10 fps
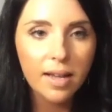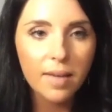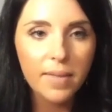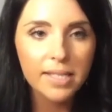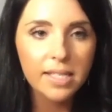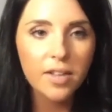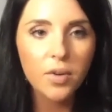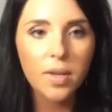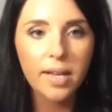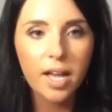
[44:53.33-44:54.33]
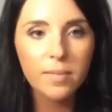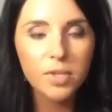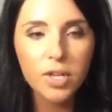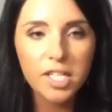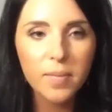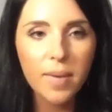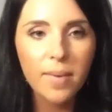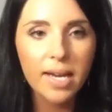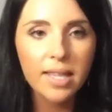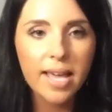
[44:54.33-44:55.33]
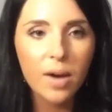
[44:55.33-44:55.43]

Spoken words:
That's another one that comes straight to my mind.